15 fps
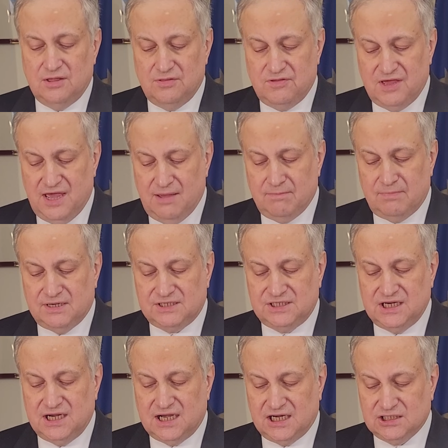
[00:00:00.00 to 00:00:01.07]
the
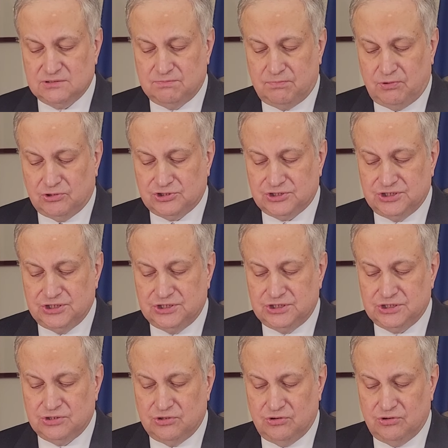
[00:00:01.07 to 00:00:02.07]
Embassy has posted